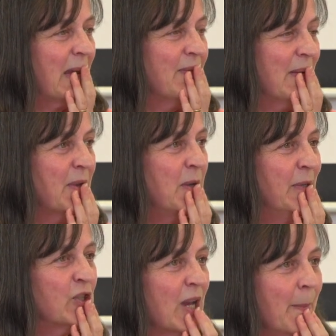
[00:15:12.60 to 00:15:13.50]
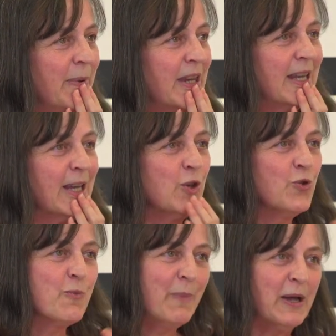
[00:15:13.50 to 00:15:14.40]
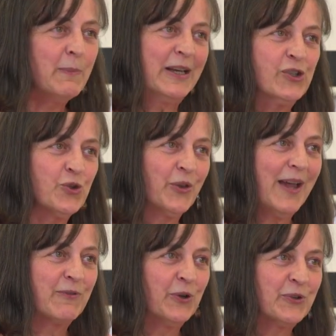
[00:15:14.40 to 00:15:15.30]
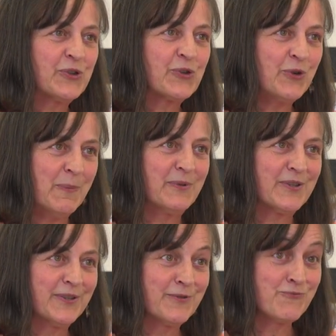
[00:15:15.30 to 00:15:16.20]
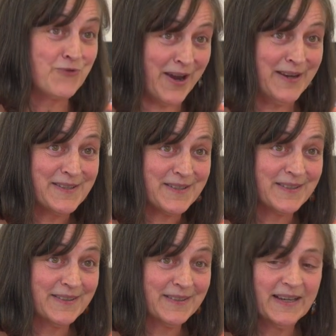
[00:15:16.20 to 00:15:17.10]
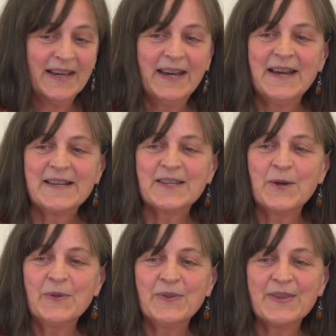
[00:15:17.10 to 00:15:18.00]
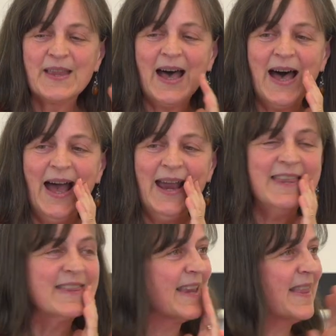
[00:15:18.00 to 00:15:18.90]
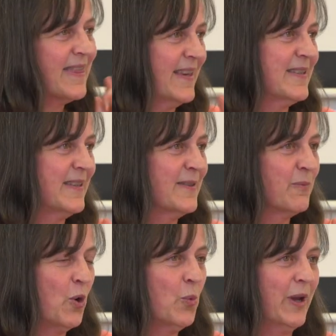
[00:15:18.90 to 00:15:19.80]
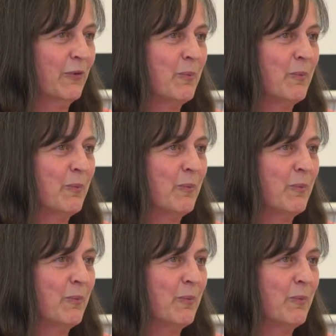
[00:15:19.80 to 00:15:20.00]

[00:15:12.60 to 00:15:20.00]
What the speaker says: If I'm going to be championing you, you better make sure that I've got the script right. So I think this is what we're